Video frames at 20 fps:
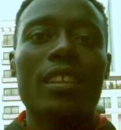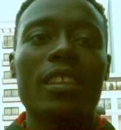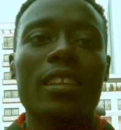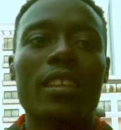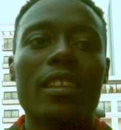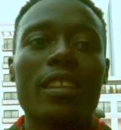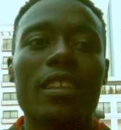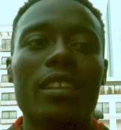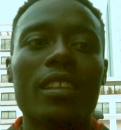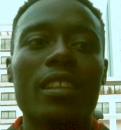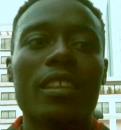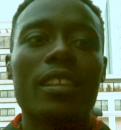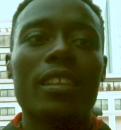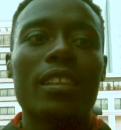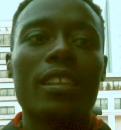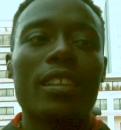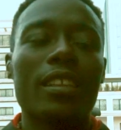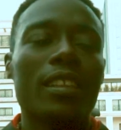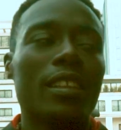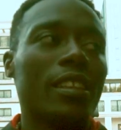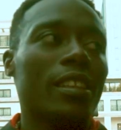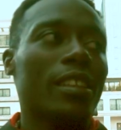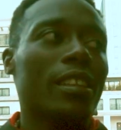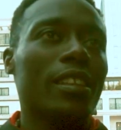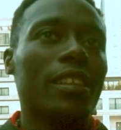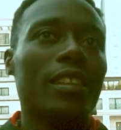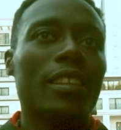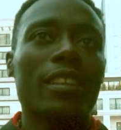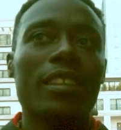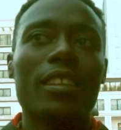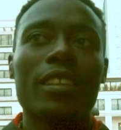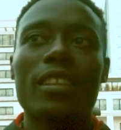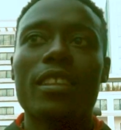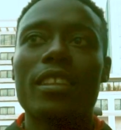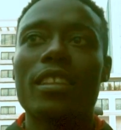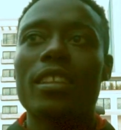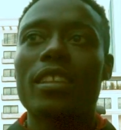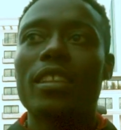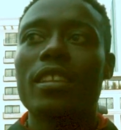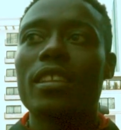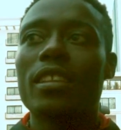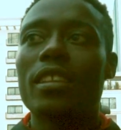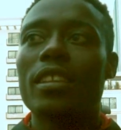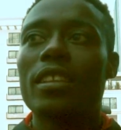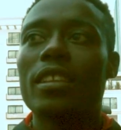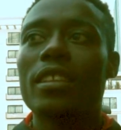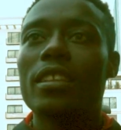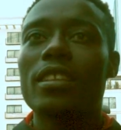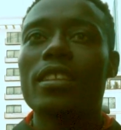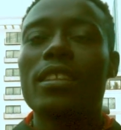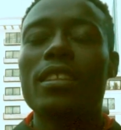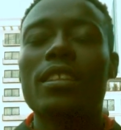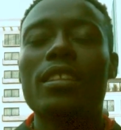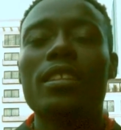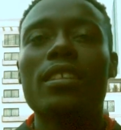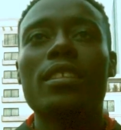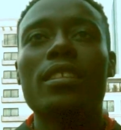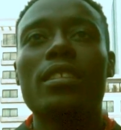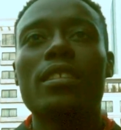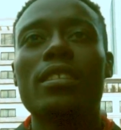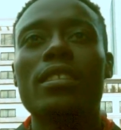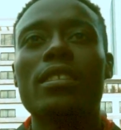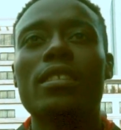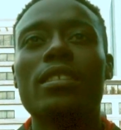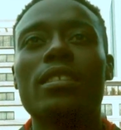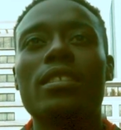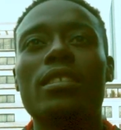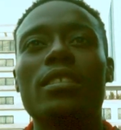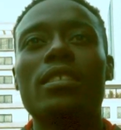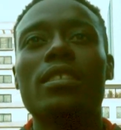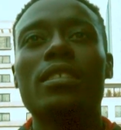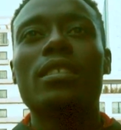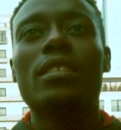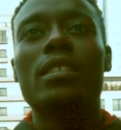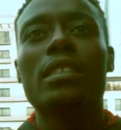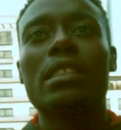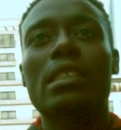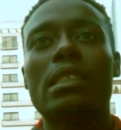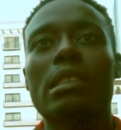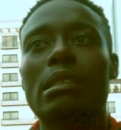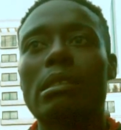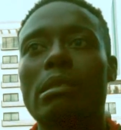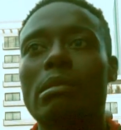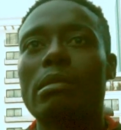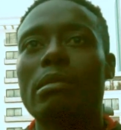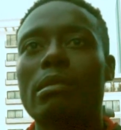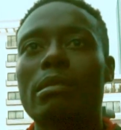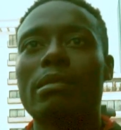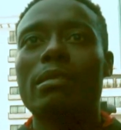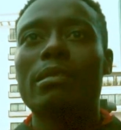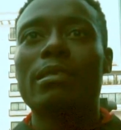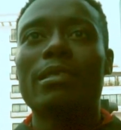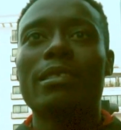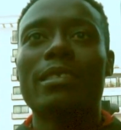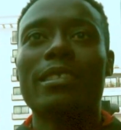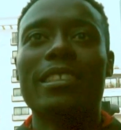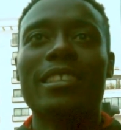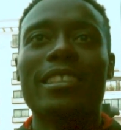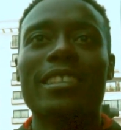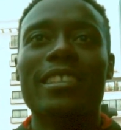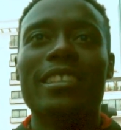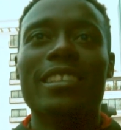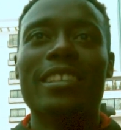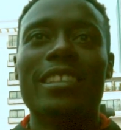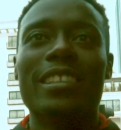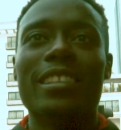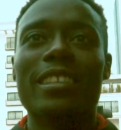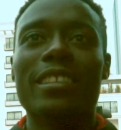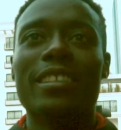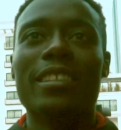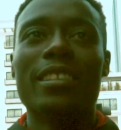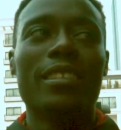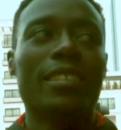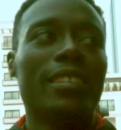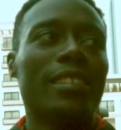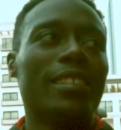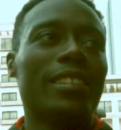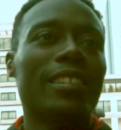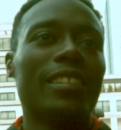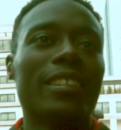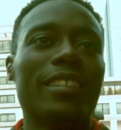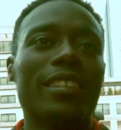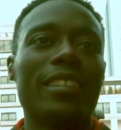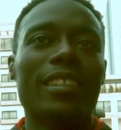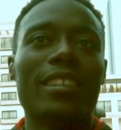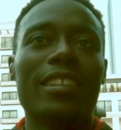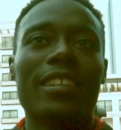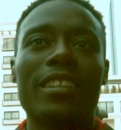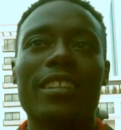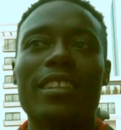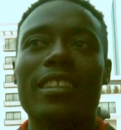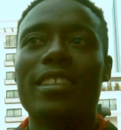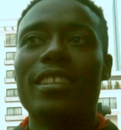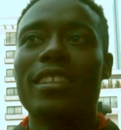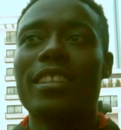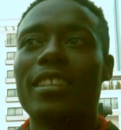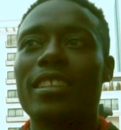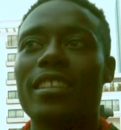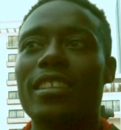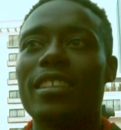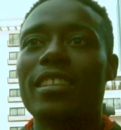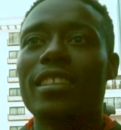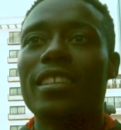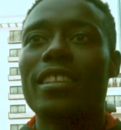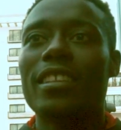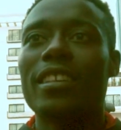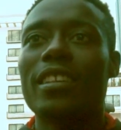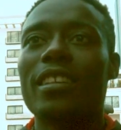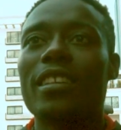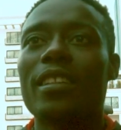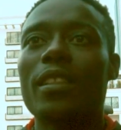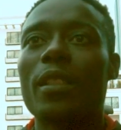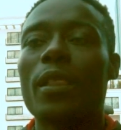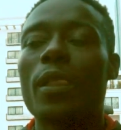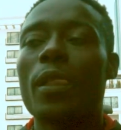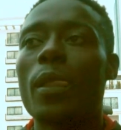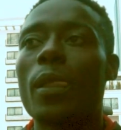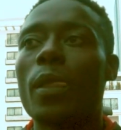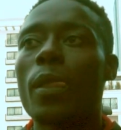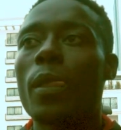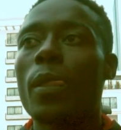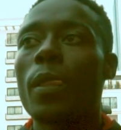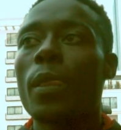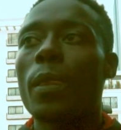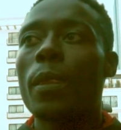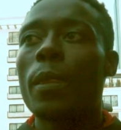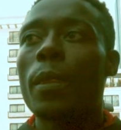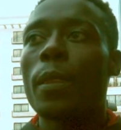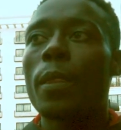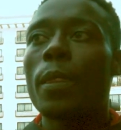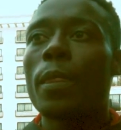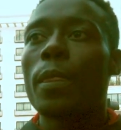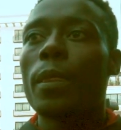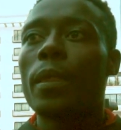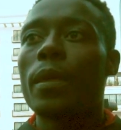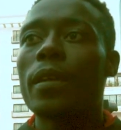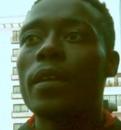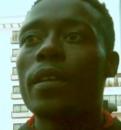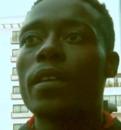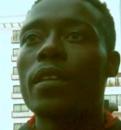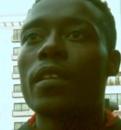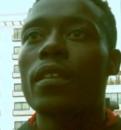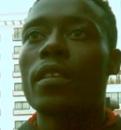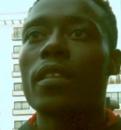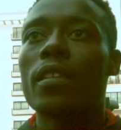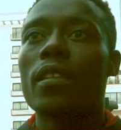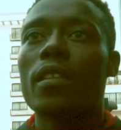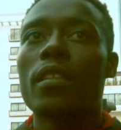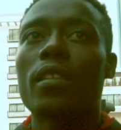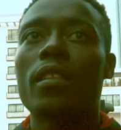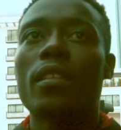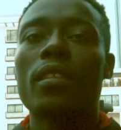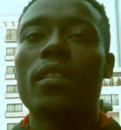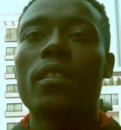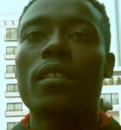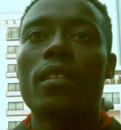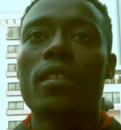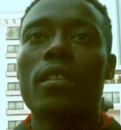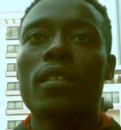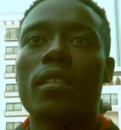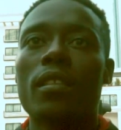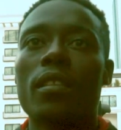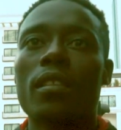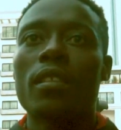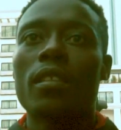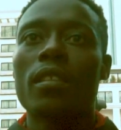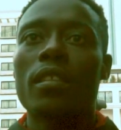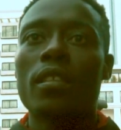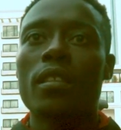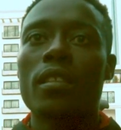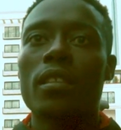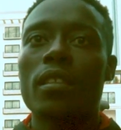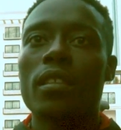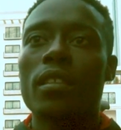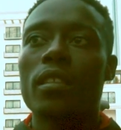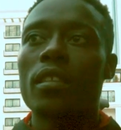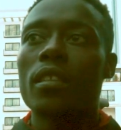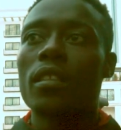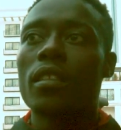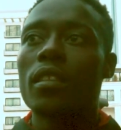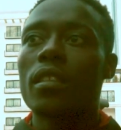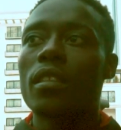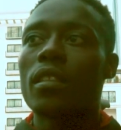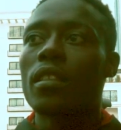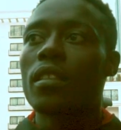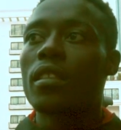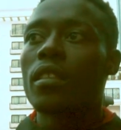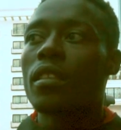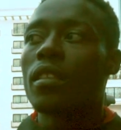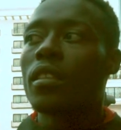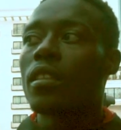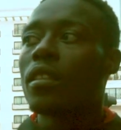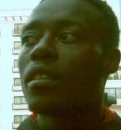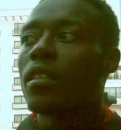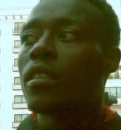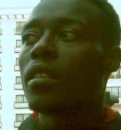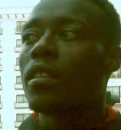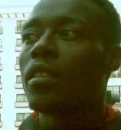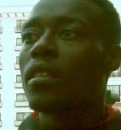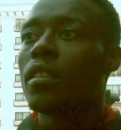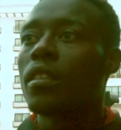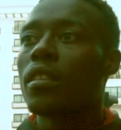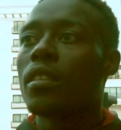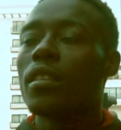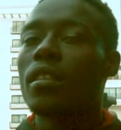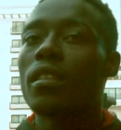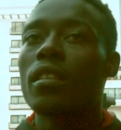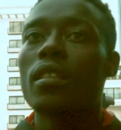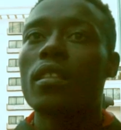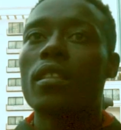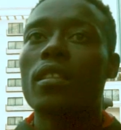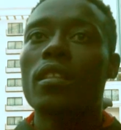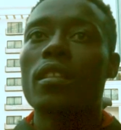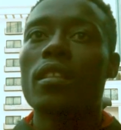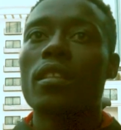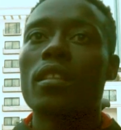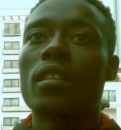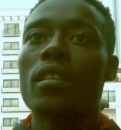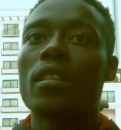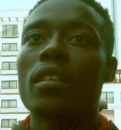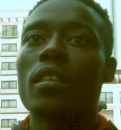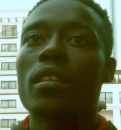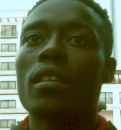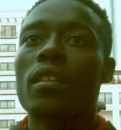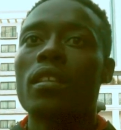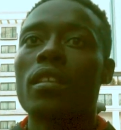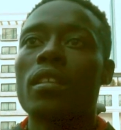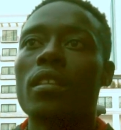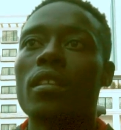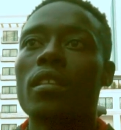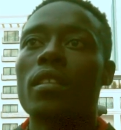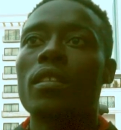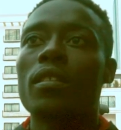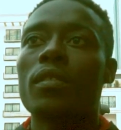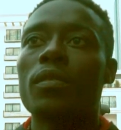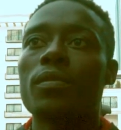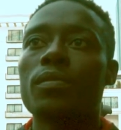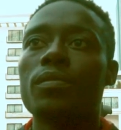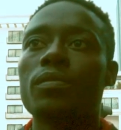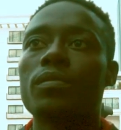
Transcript: recent uh, Senator Lele today was saying that uh, the finance bill was a trigger to the recent protests. Do you think that finance bill was a finance bill was a trigger to this protest or